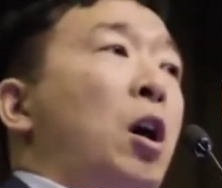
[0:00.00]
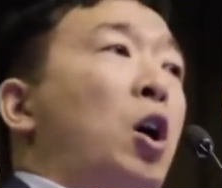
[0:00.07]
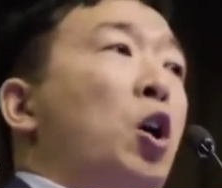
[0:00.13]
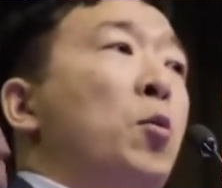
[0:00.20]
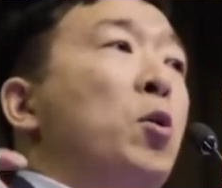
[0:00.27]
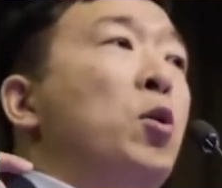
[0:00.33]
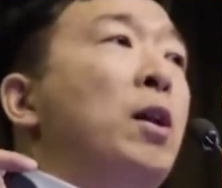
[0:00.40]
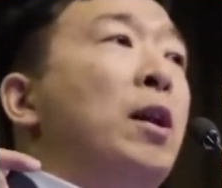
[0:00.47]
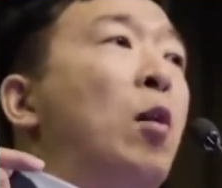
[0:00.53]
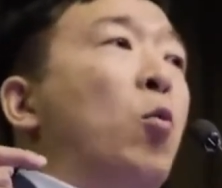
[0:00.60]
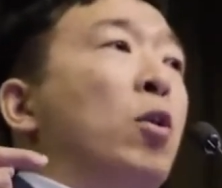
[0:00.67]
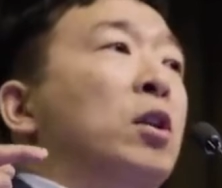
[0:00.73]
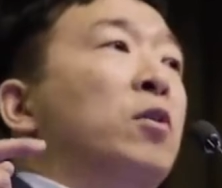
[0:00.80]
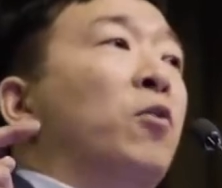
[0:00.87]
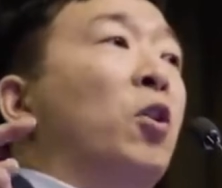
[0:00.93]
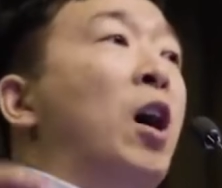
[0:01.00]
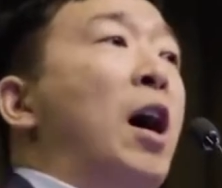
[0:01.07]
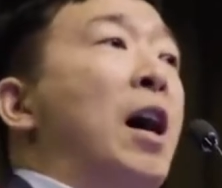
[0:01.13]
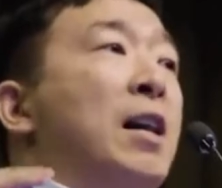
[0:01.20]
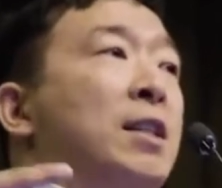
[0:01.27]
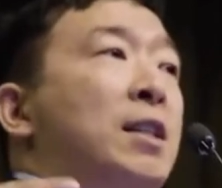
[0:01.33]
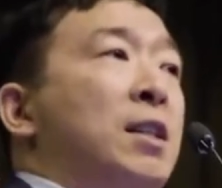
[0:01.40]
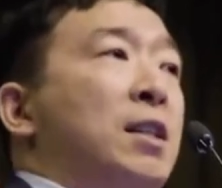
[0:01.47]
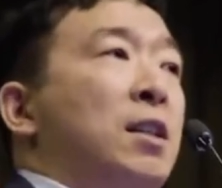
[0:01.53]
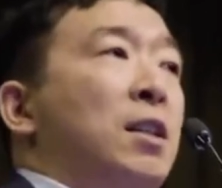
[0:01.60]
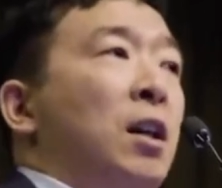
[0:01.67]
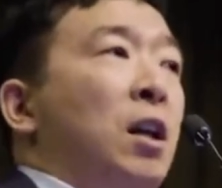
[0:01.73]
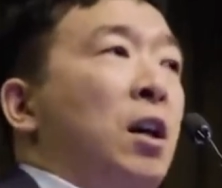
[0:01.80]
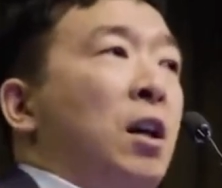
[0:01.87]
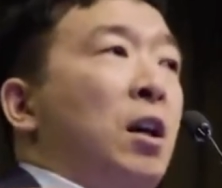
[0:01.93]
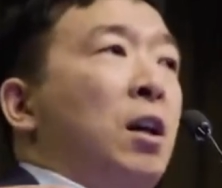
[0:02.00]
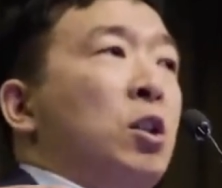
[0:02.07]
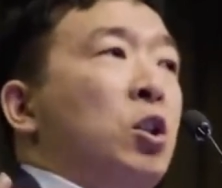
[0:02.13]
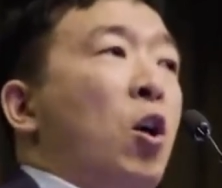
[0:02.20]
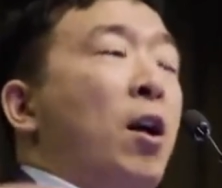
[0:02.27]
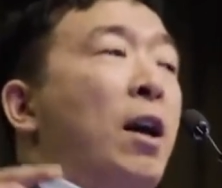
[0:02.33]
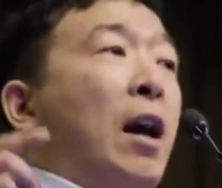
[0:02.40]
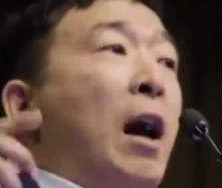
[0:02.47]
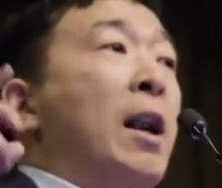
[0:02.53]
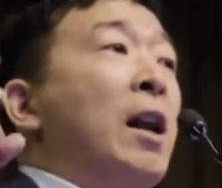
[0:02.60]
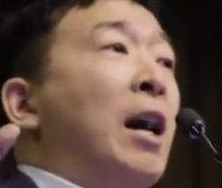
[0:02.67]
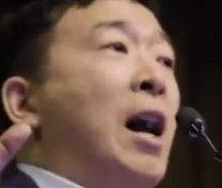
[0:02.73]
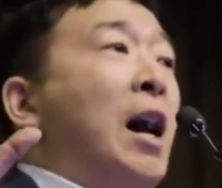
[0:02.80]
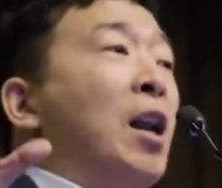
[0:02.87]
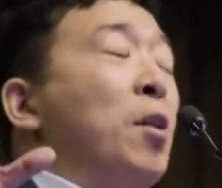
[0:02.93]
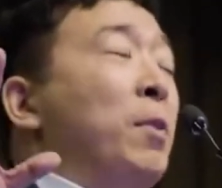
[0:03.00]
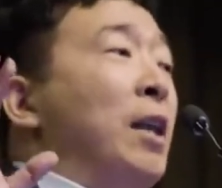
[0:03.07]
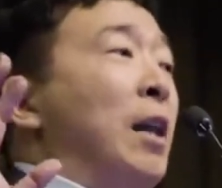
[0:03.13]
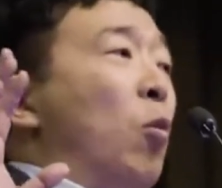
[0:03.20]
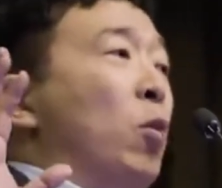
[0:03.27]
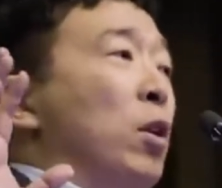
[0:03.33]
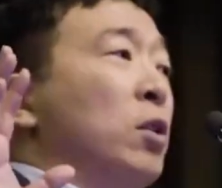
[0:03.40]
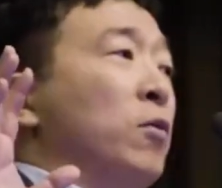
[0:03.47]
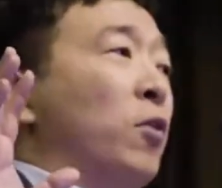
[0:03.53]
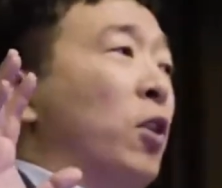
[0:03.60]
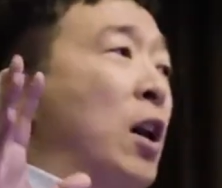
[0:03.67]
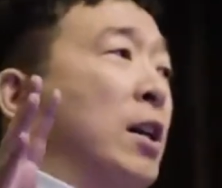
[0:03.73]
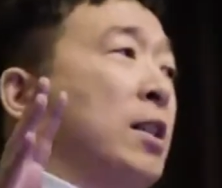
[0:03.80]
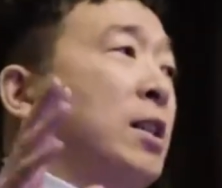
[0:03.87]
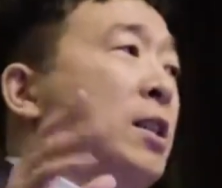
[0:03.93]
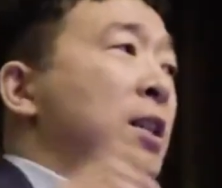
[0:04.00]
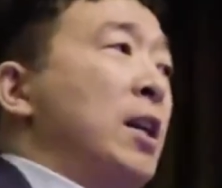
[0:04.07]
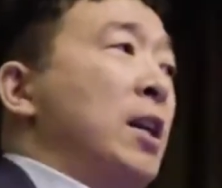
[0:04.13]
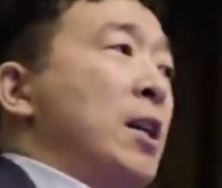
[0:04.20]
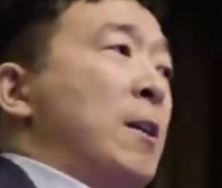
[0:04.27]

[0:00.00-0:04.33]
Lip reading: A community that works for us. Sorry, an economy that works for us,